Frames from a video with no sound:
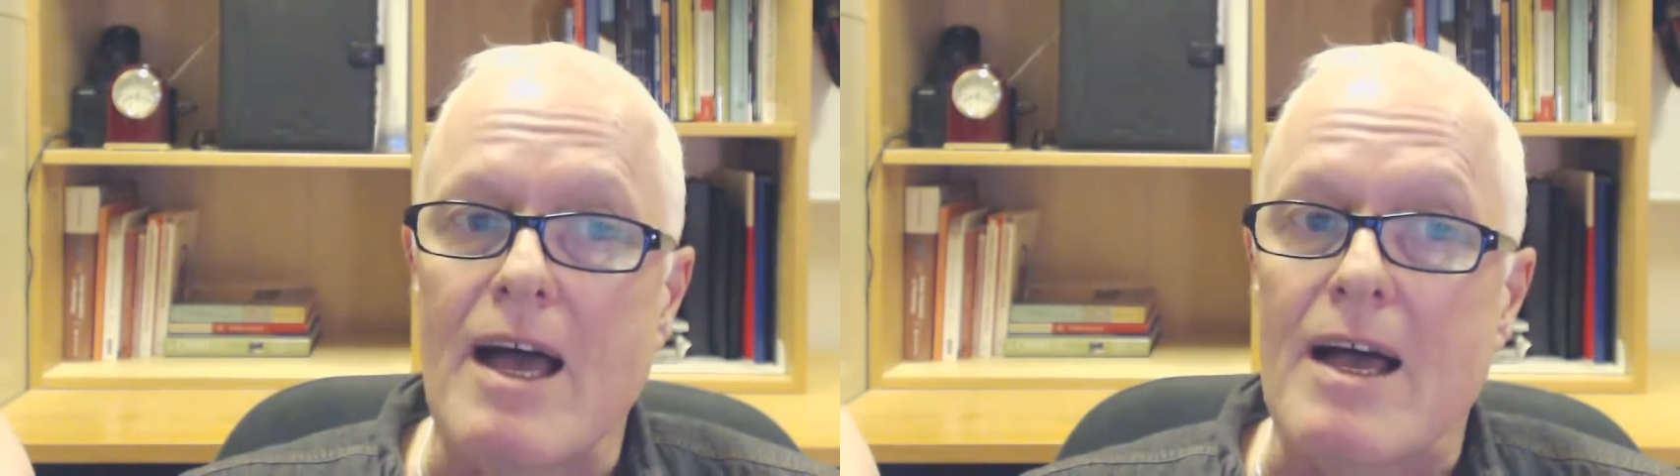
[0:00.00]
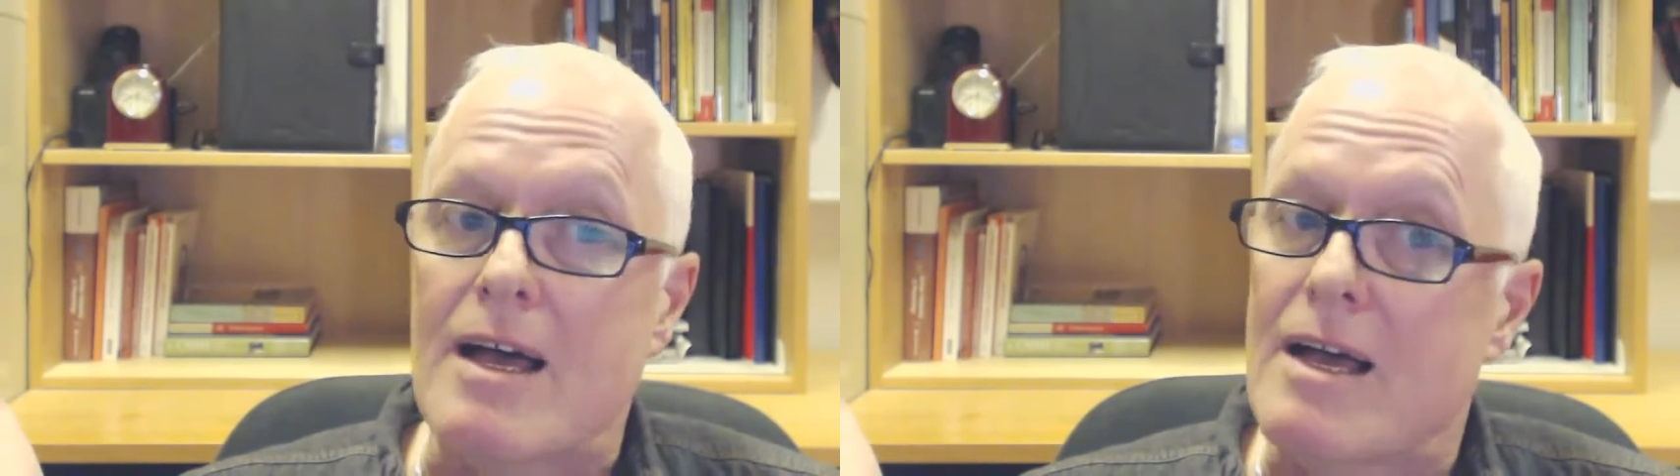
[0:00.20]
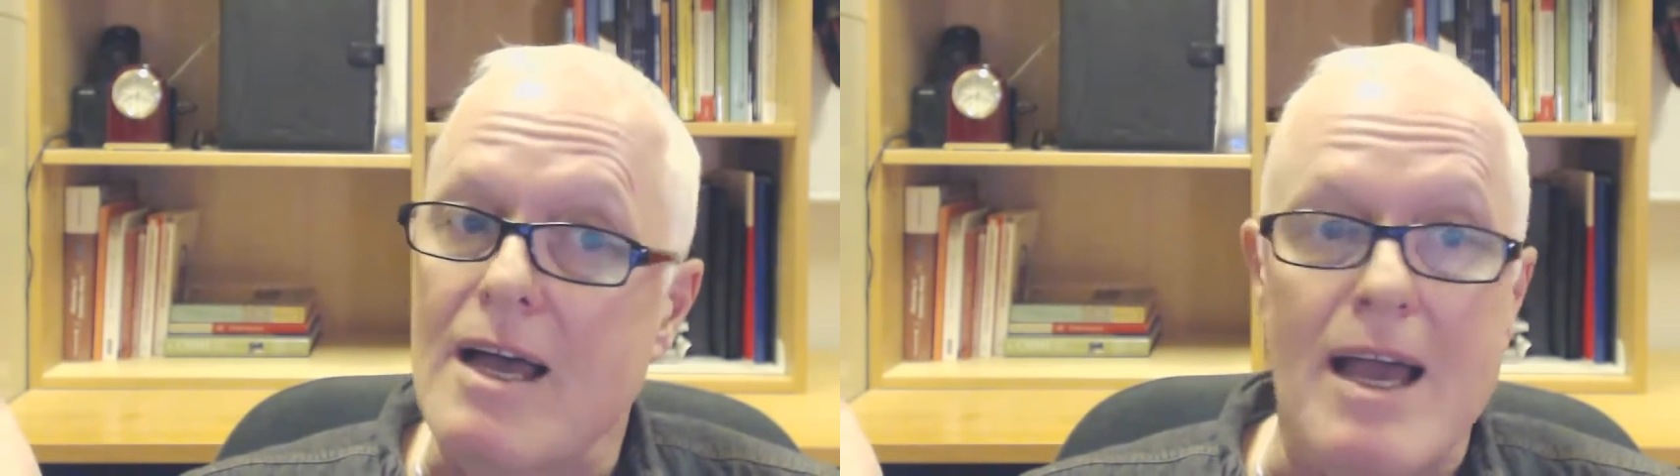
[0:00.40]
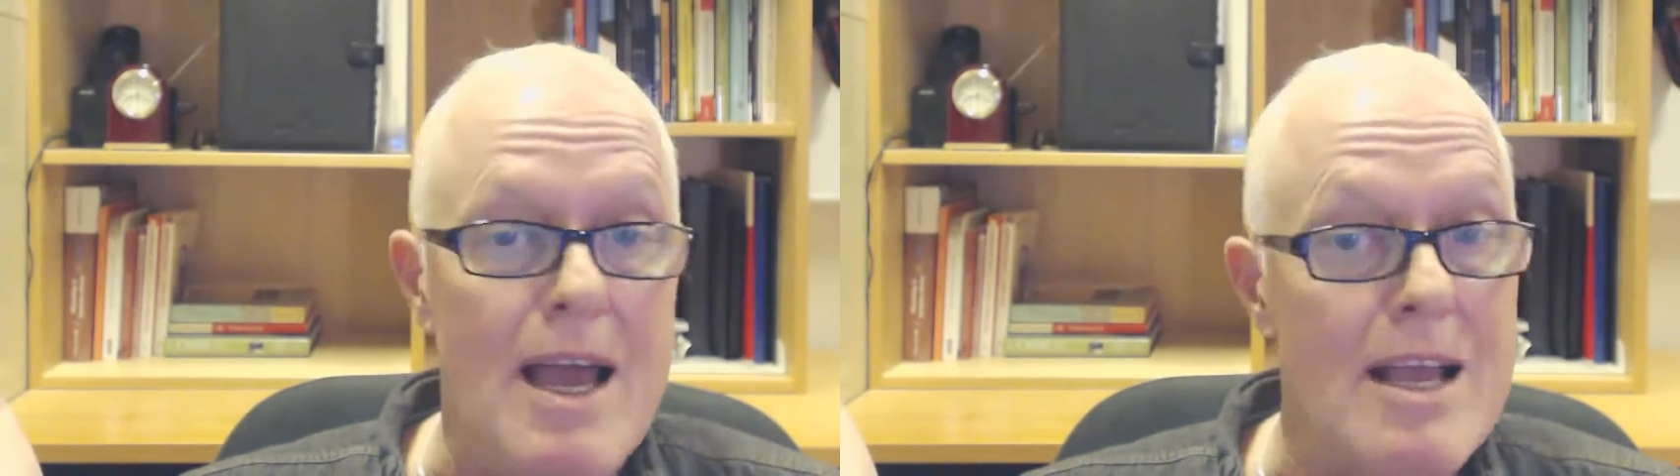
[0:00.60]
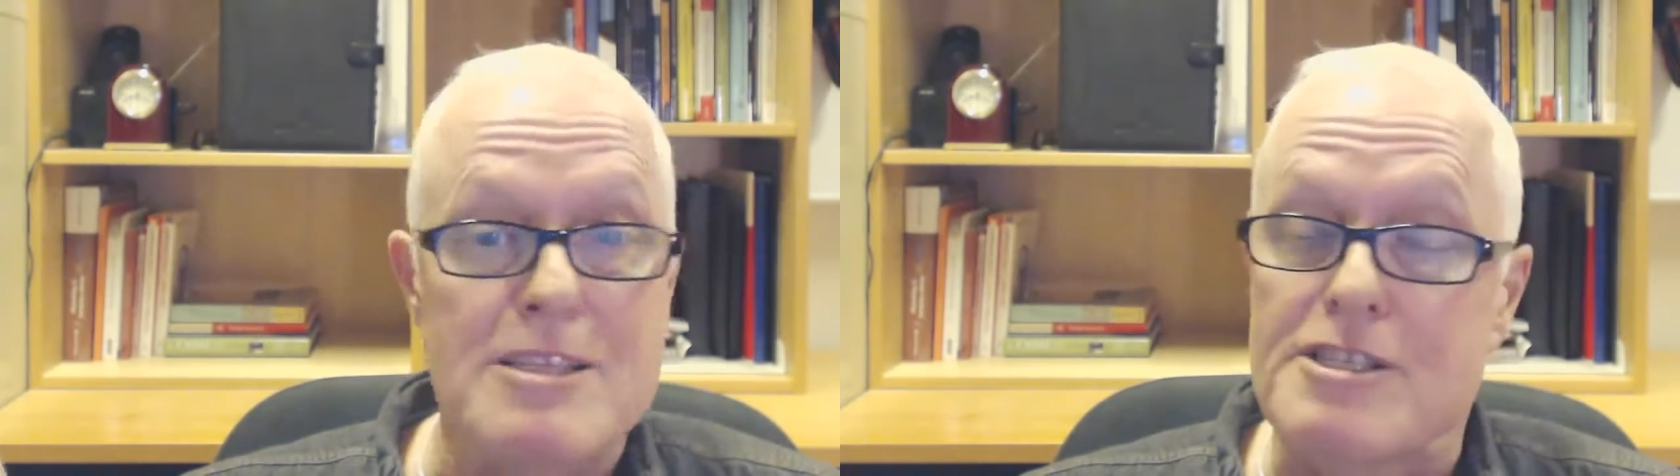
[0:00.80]

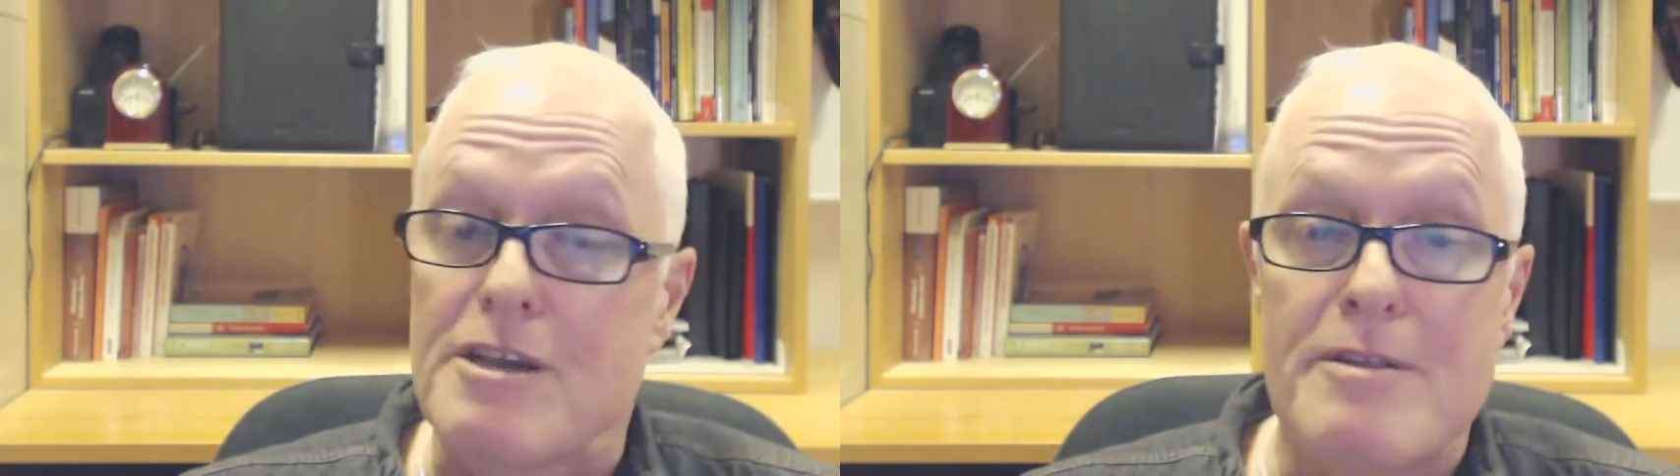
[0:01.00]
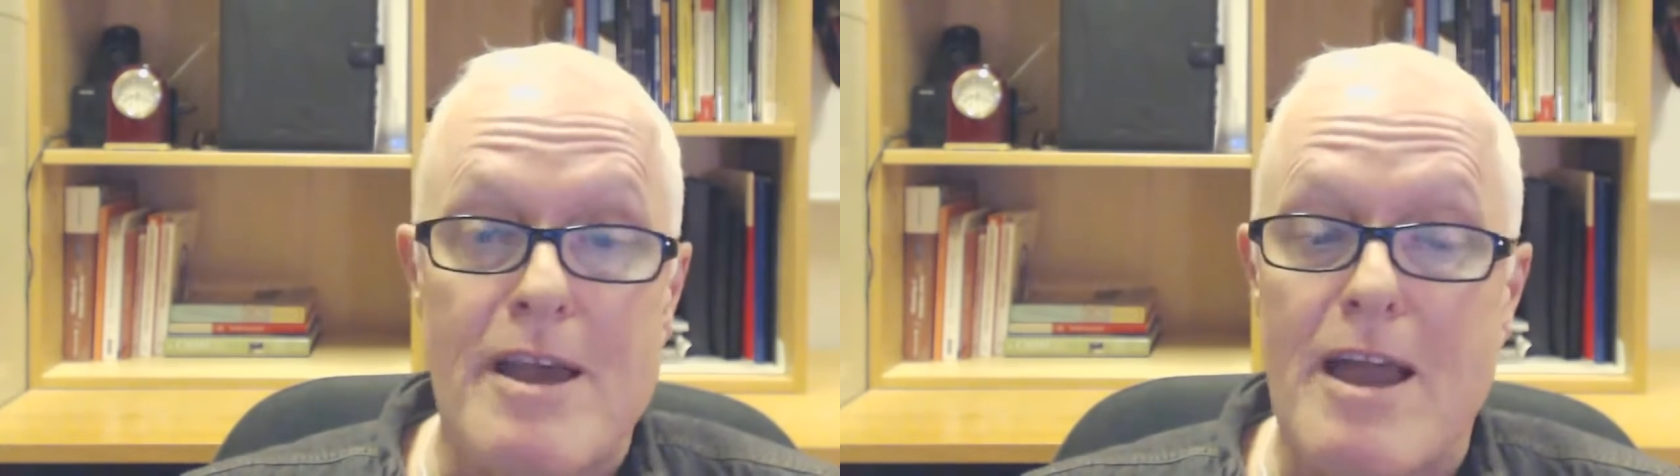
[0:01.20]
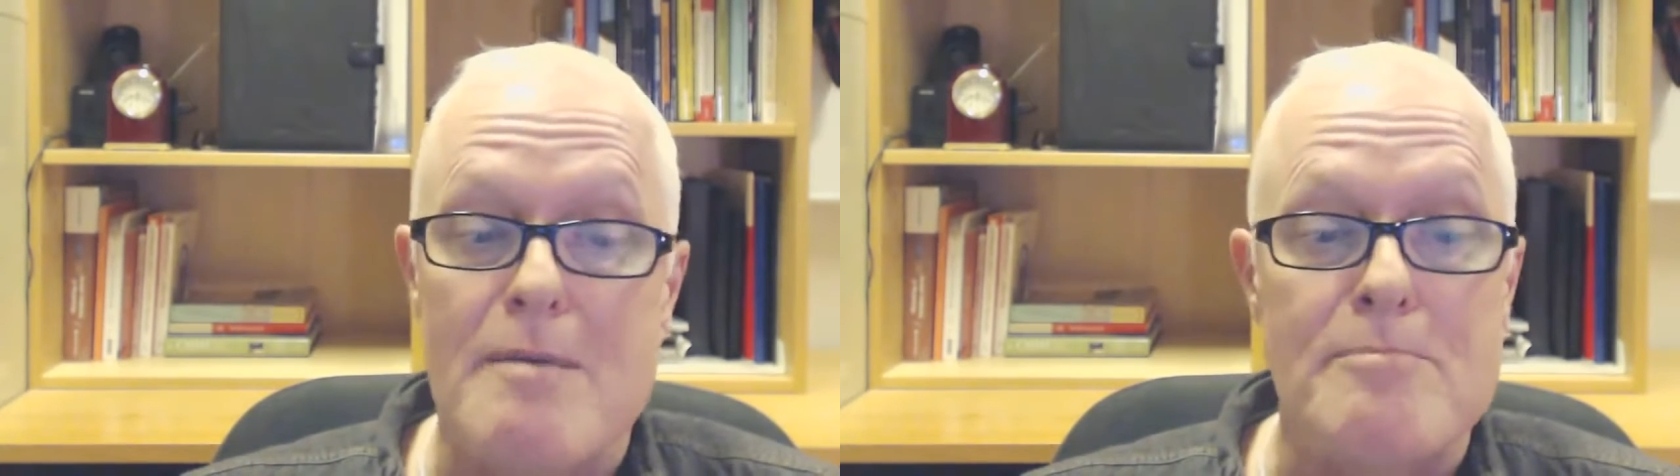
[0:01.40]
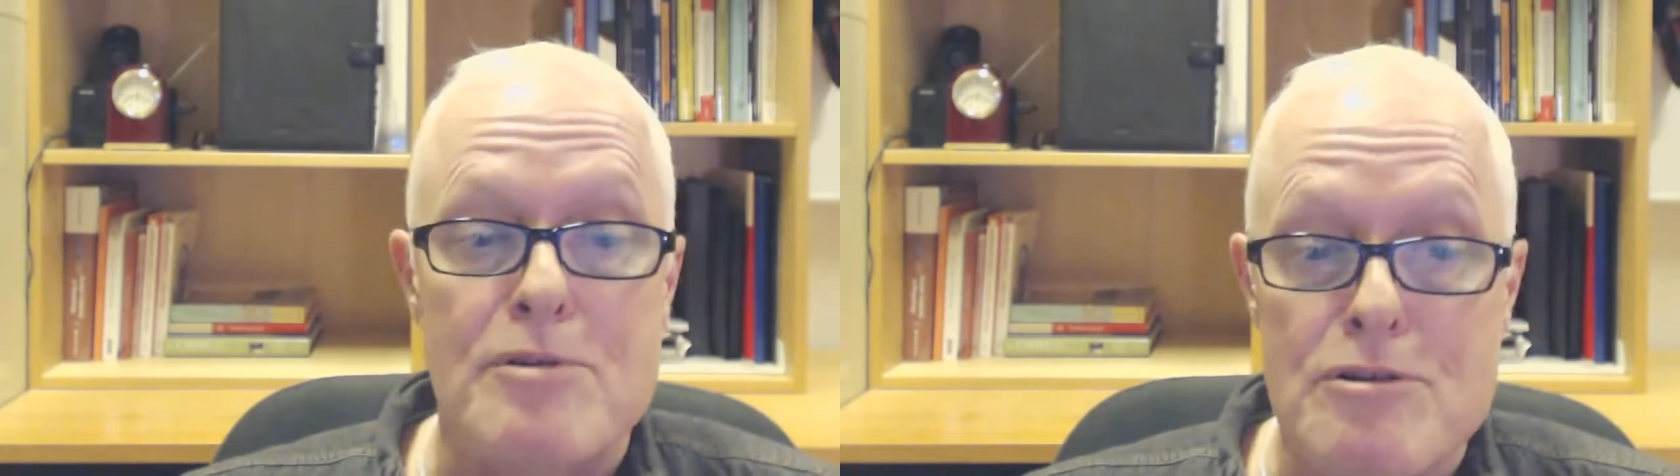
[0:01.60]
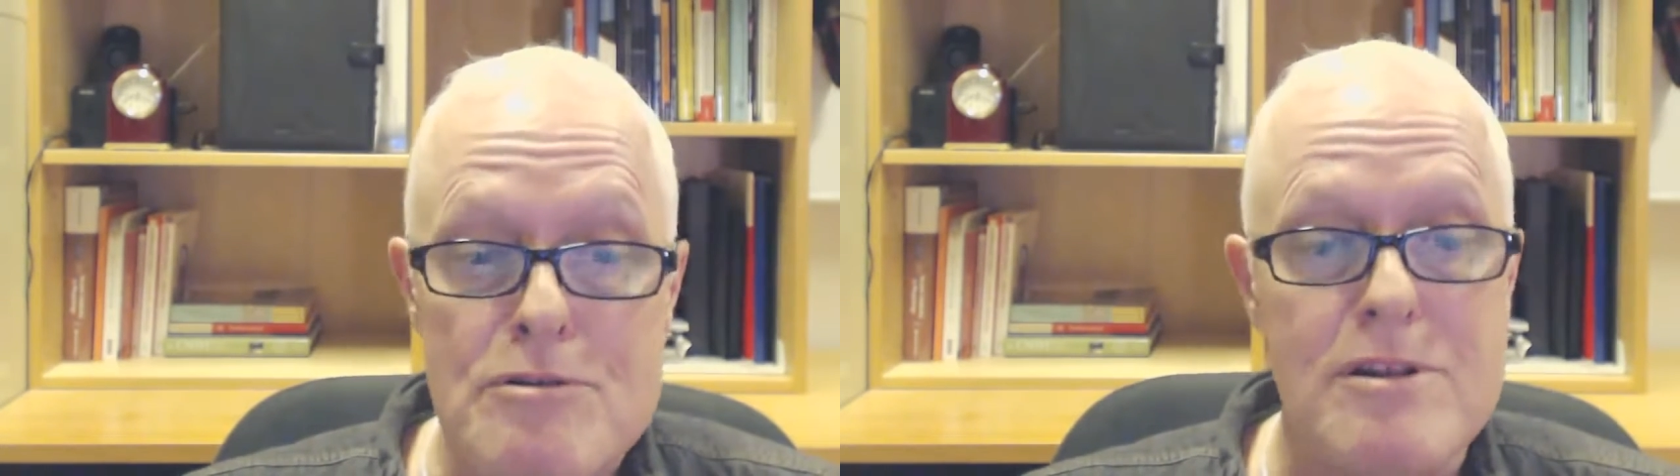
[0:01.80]
and so they are
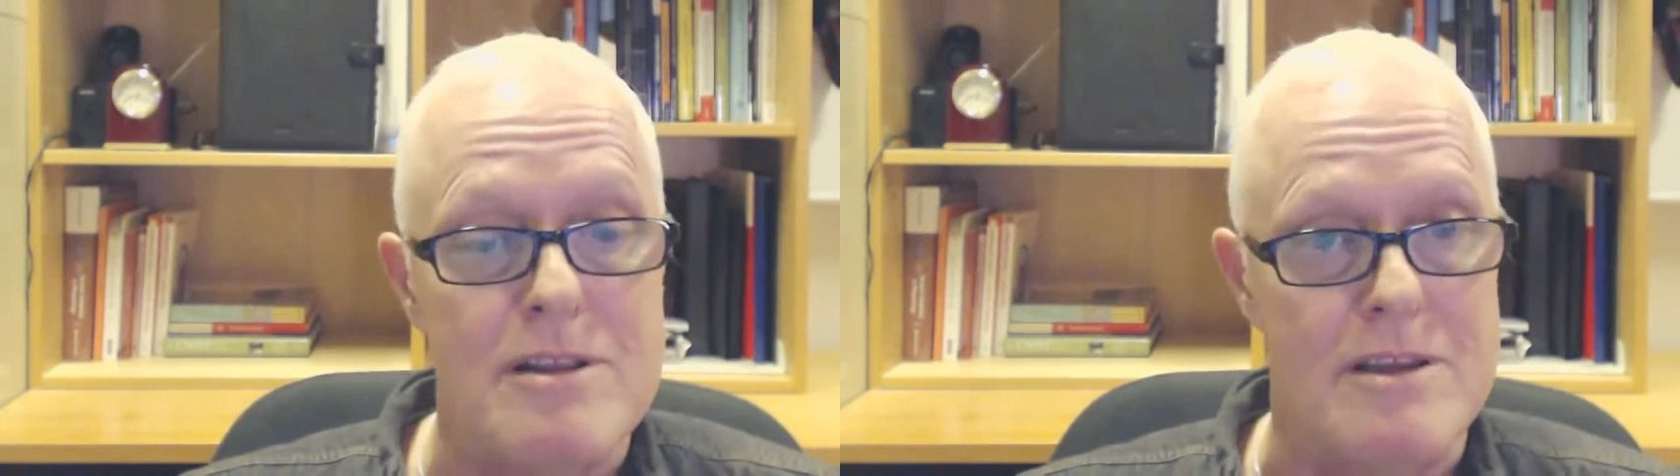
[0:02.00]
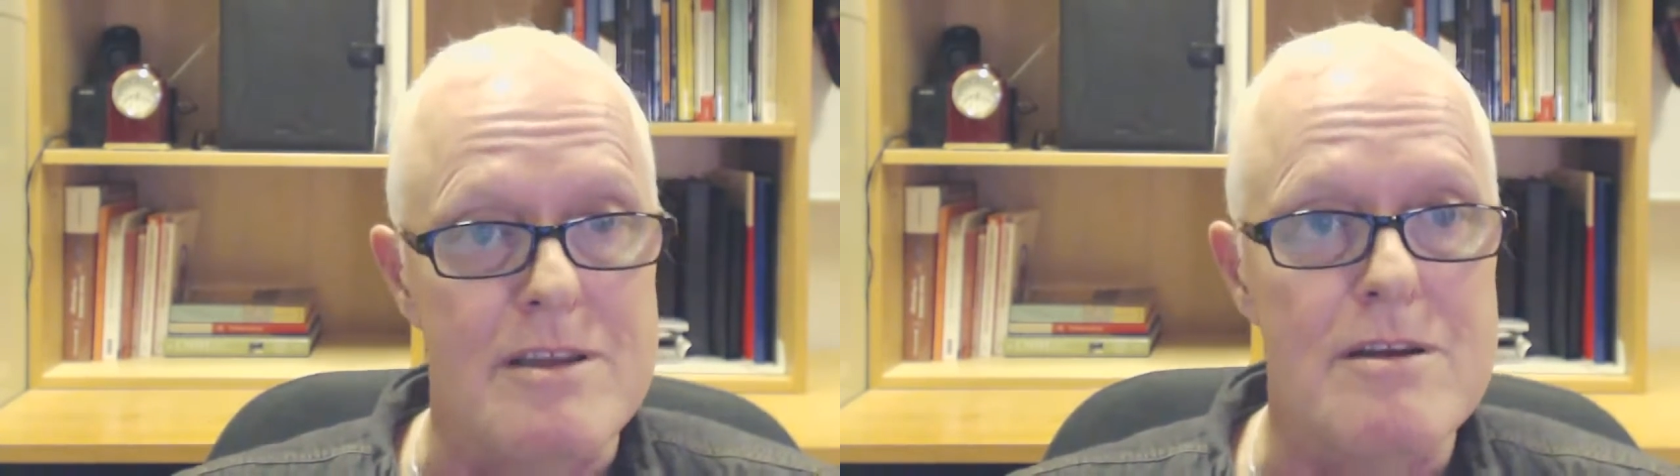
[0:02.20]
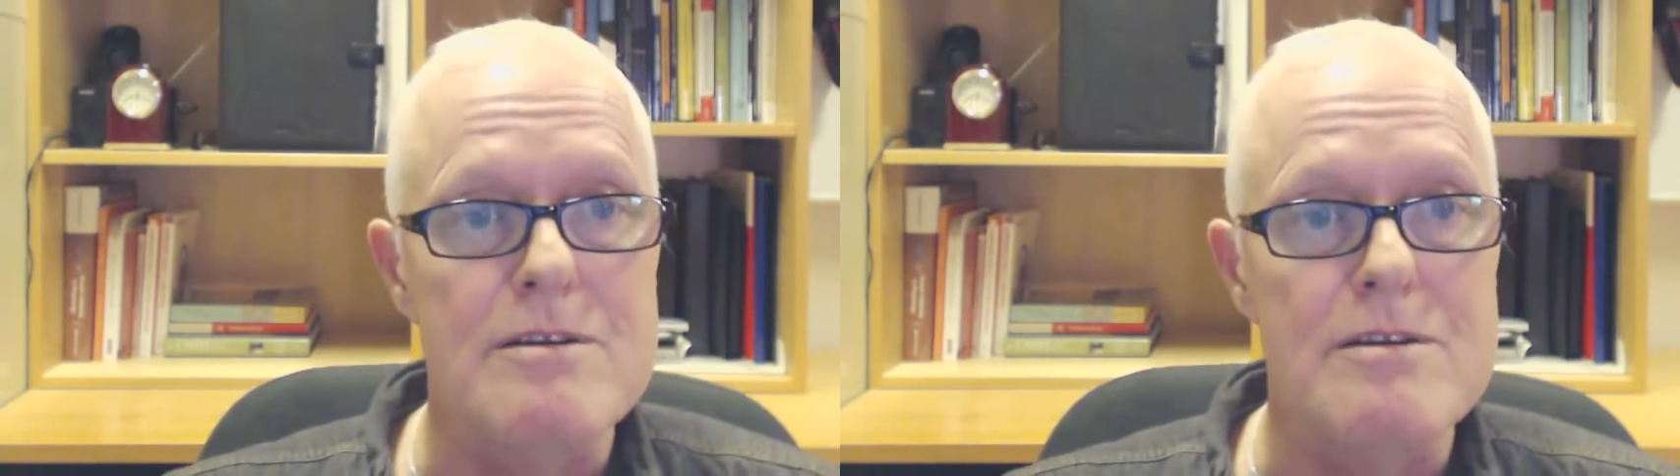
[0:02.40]
brutally